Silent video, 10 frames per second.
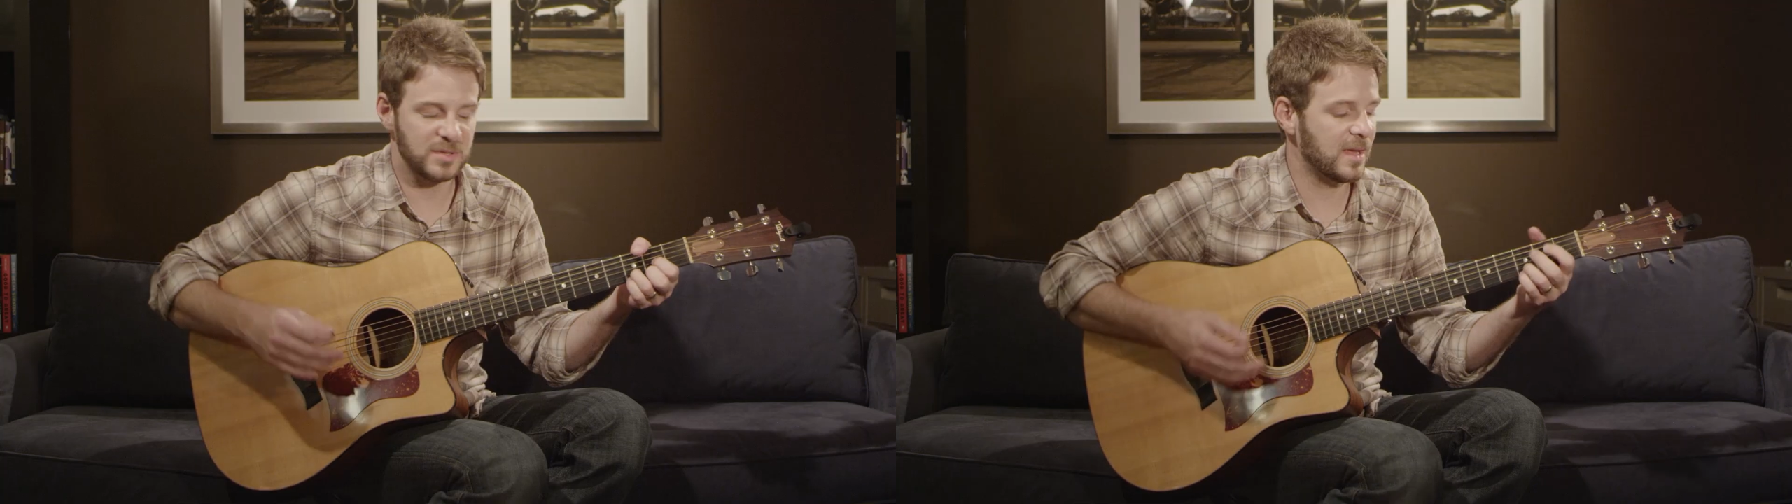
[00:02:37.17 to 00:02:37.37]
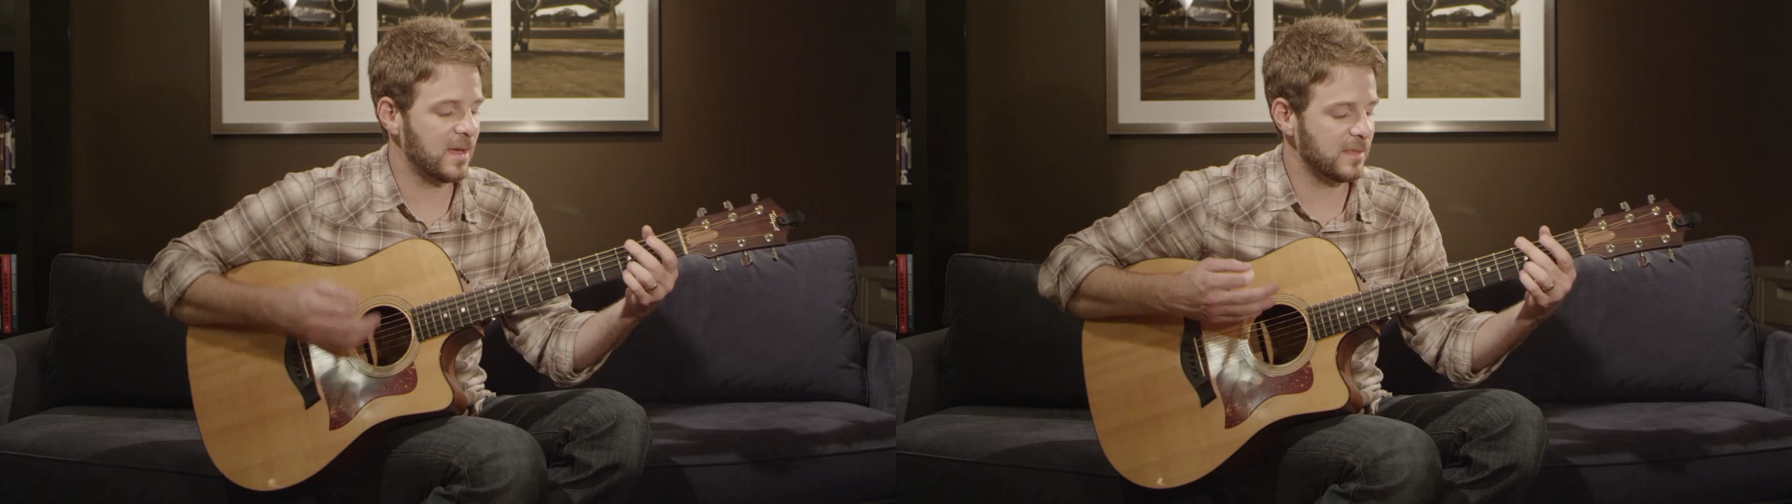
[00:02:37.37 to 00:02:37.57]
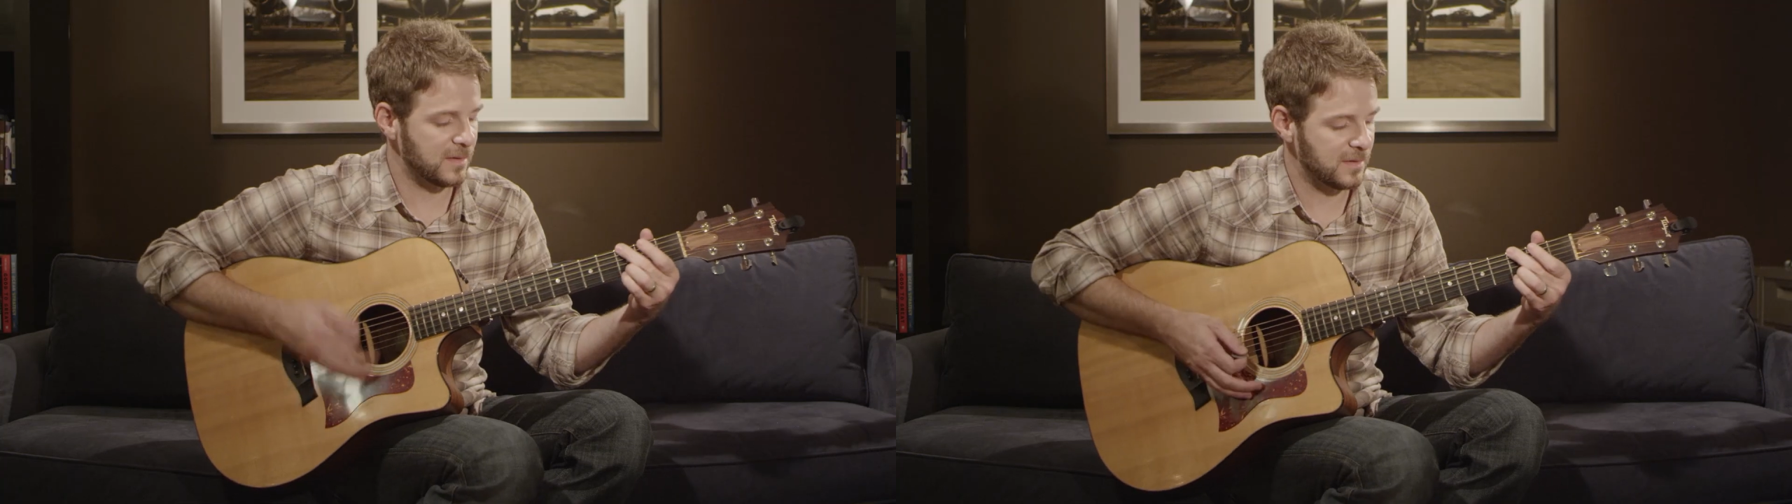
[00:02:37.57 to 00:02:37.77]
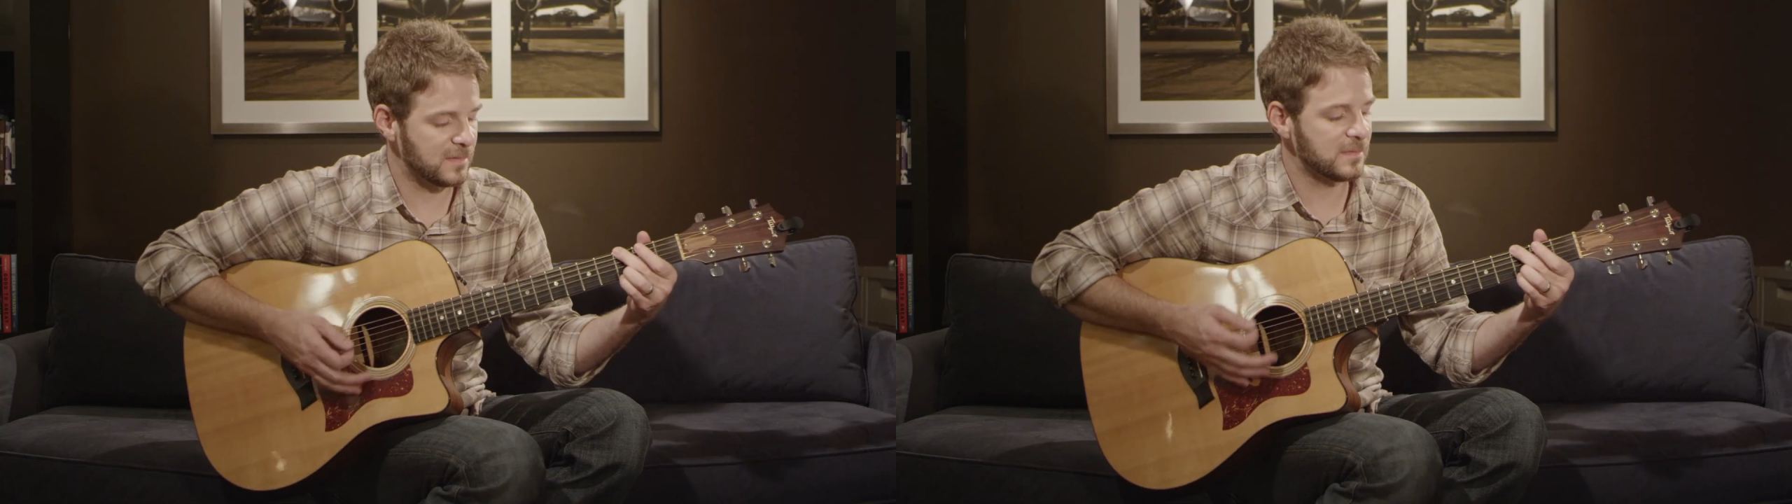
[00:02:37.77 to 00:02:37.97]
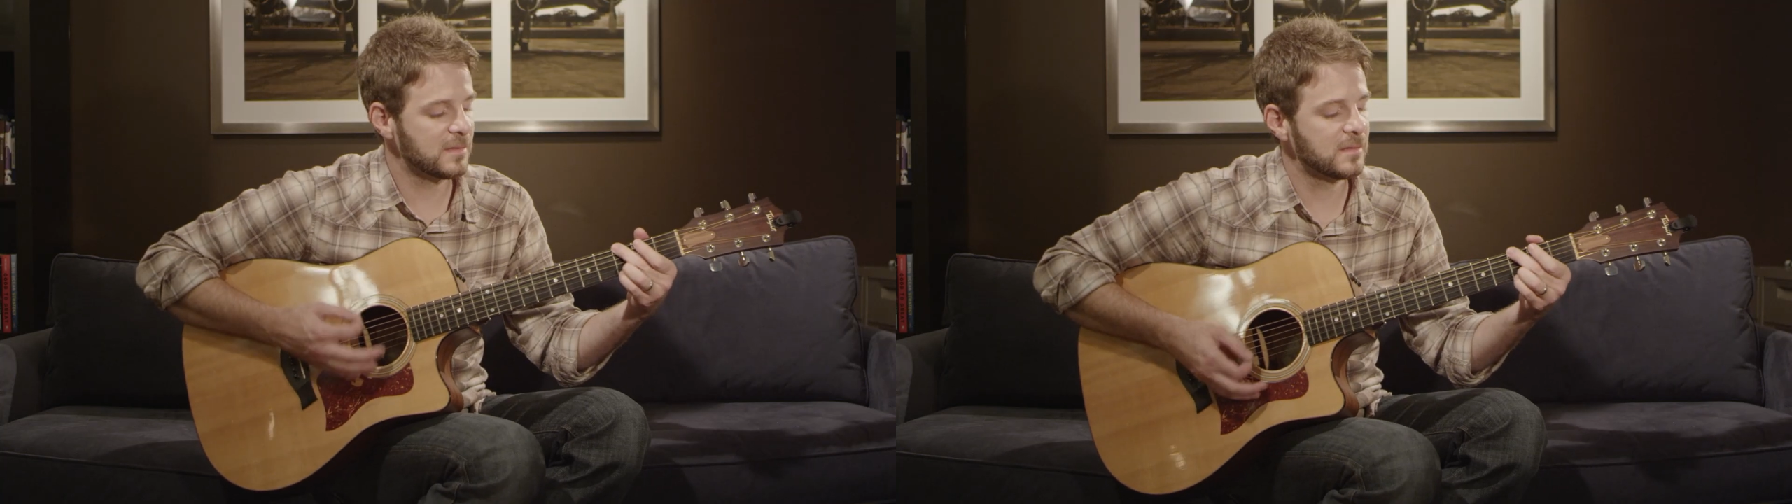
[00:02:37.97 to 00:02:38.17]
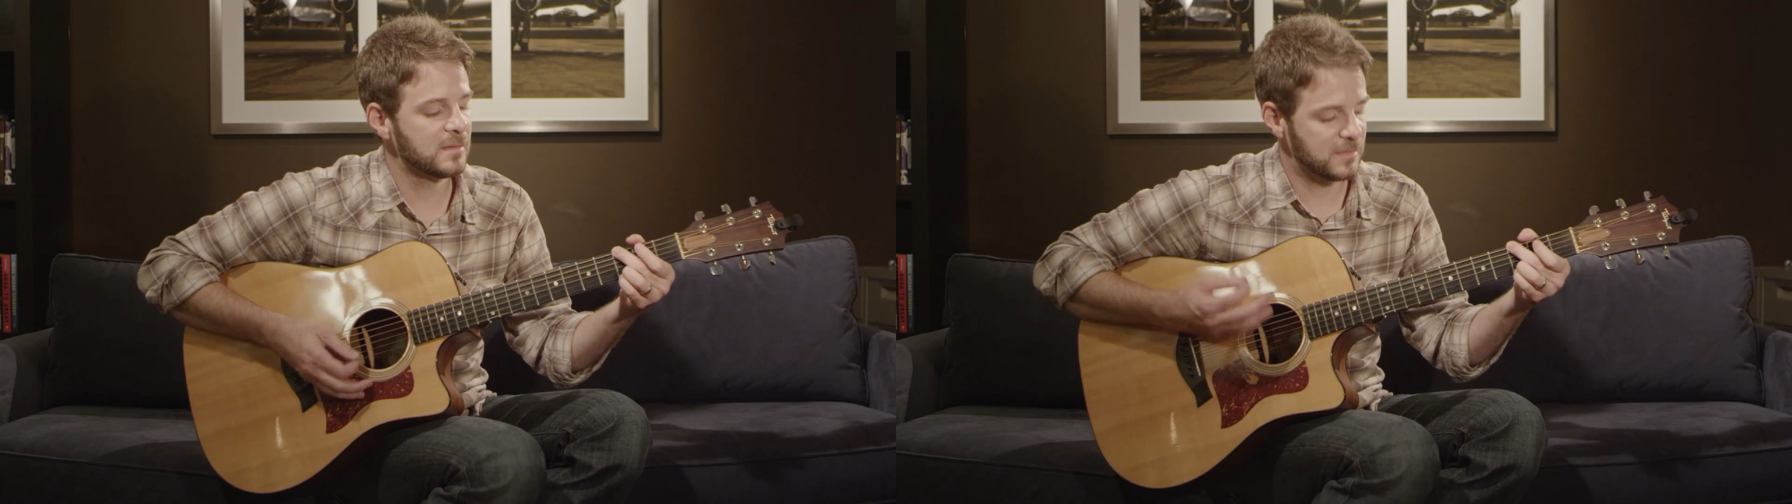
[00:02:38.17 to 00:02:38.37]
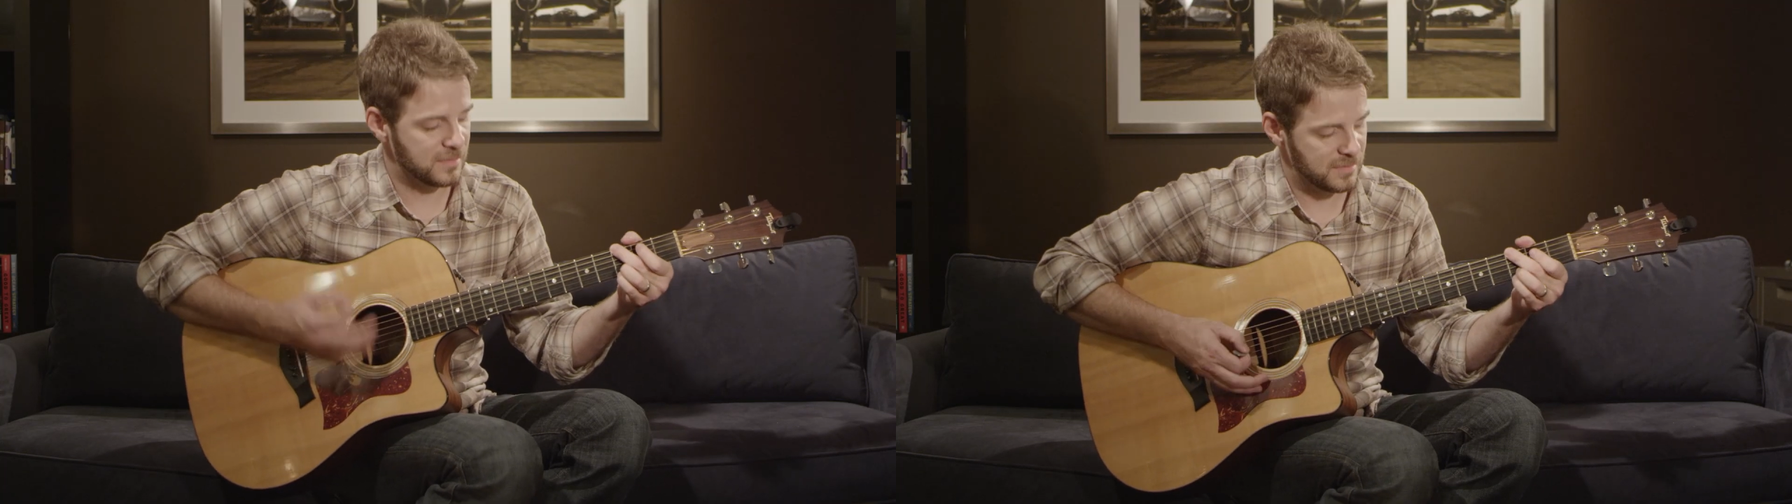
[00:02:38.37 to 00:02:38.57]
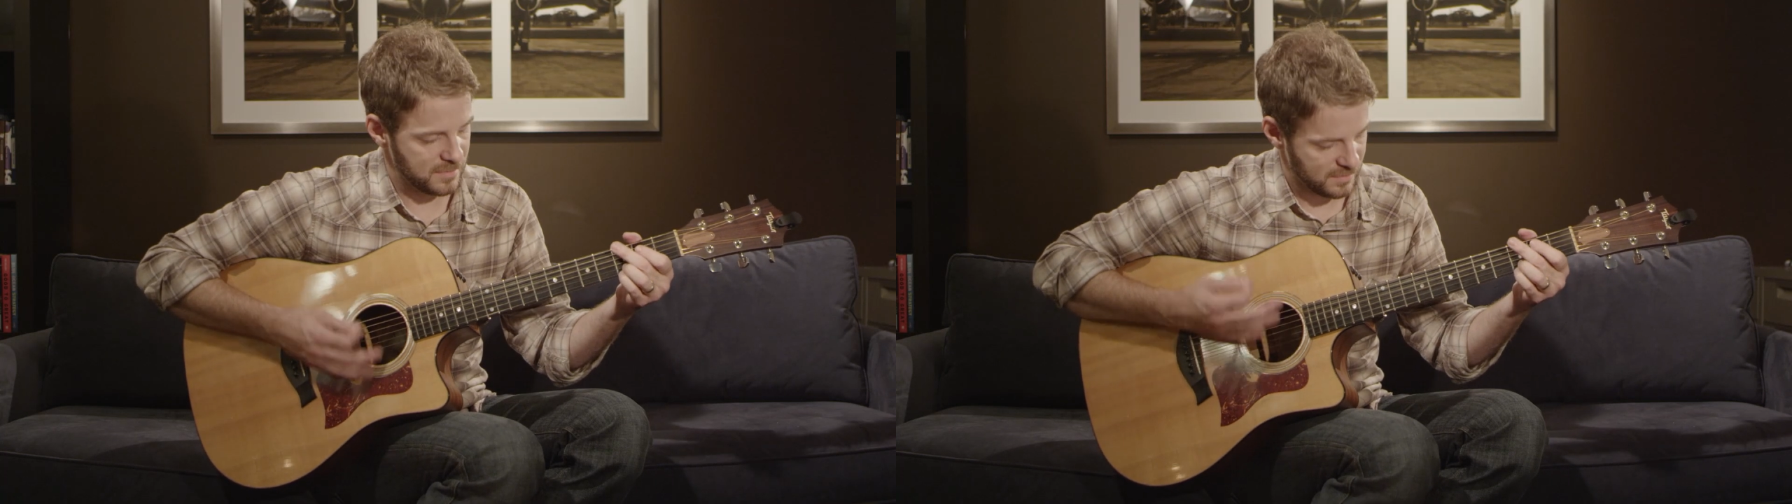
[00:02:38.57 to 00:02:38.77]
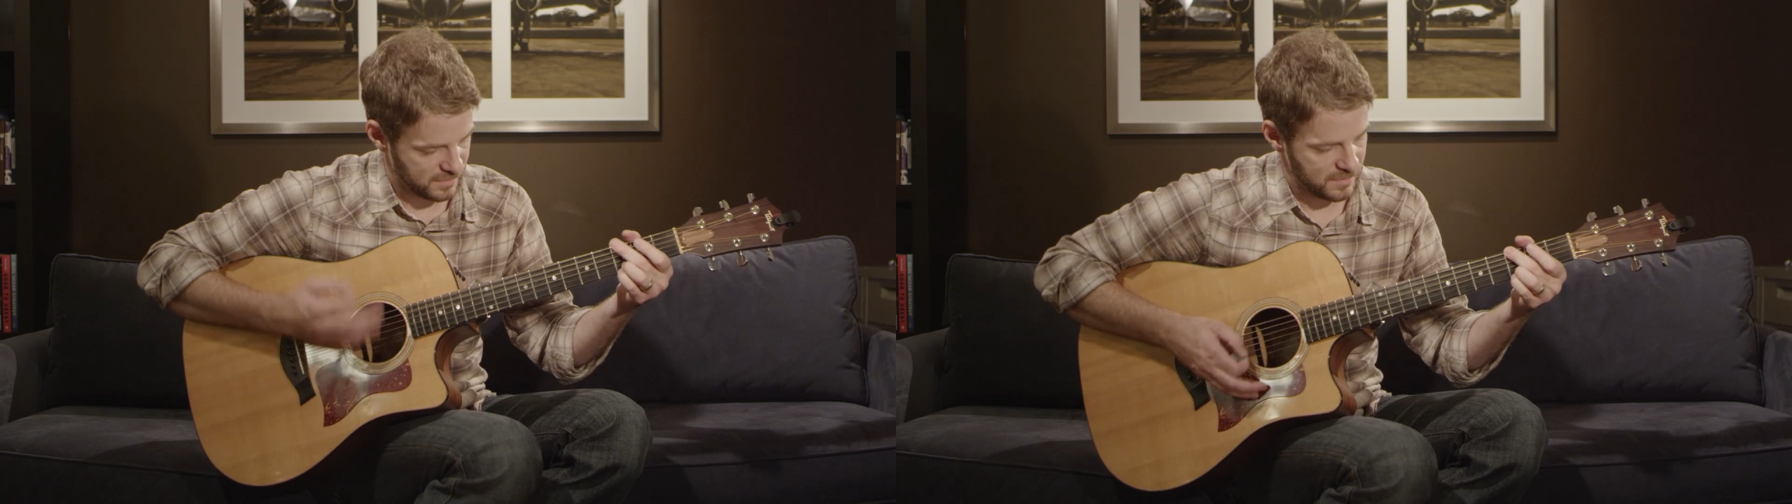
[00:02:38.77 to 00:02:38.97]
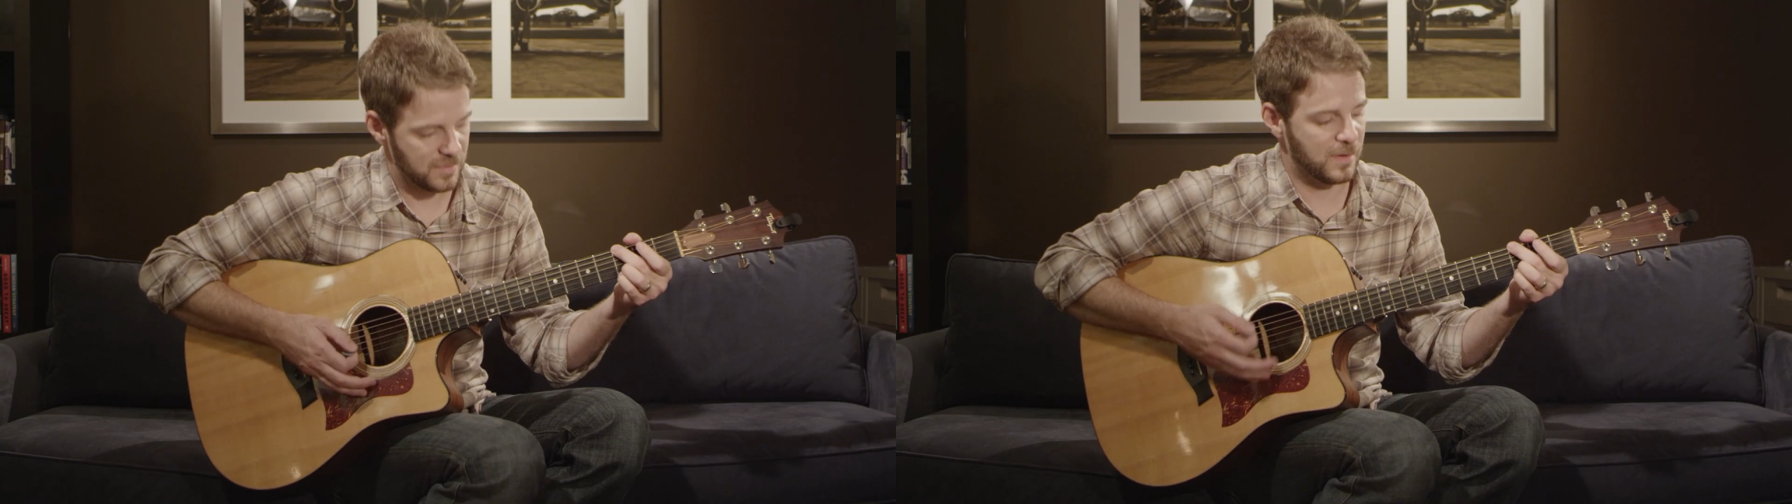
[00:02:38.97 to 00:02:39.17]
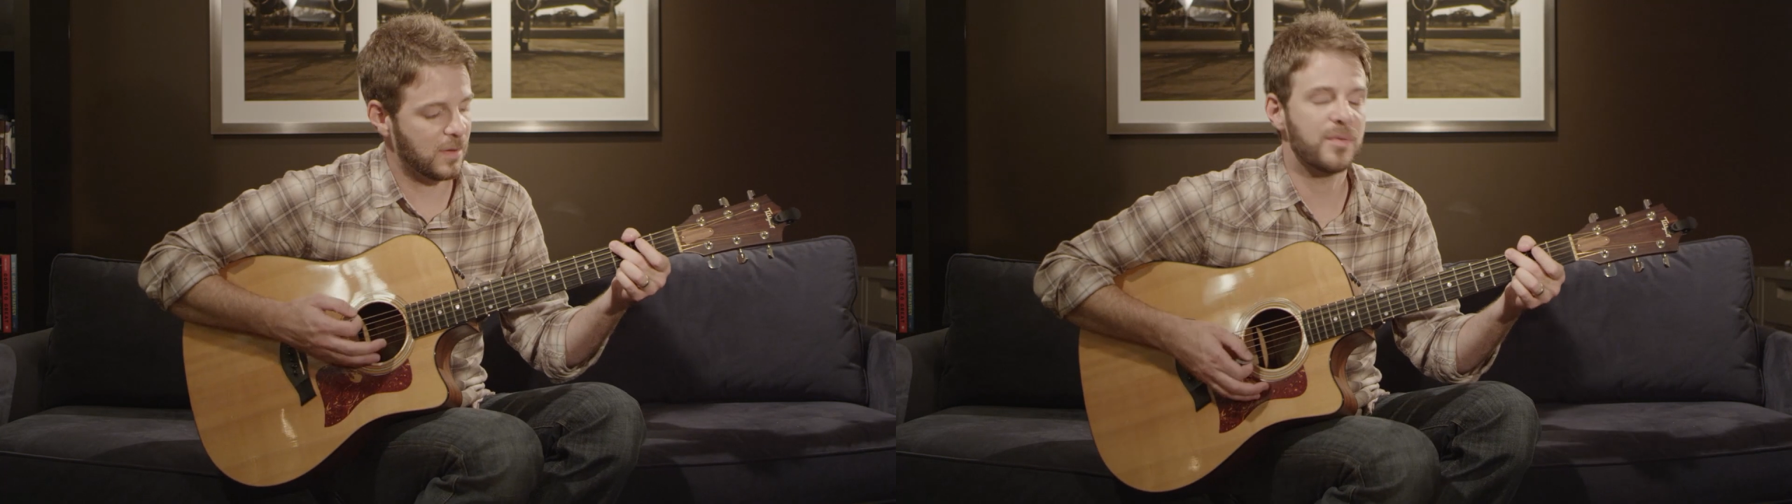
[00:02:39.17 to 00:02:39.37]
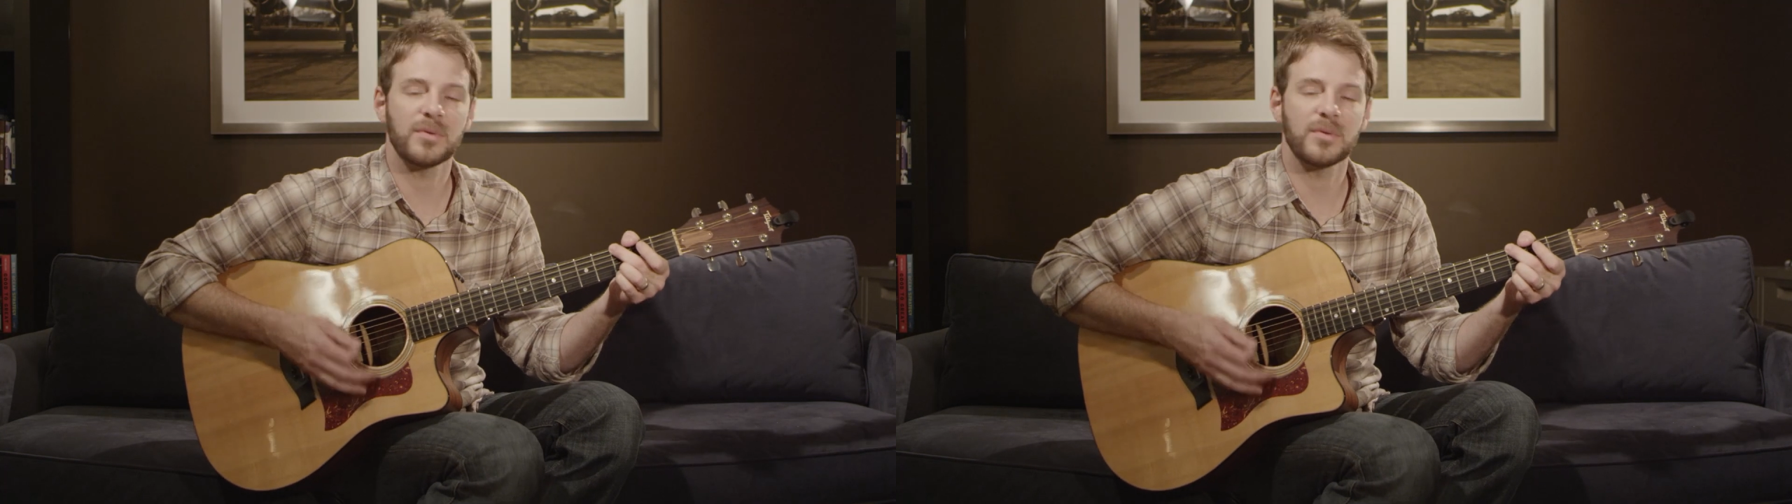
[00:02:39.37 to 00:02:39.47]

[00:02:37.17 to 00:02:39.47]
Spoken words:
together, go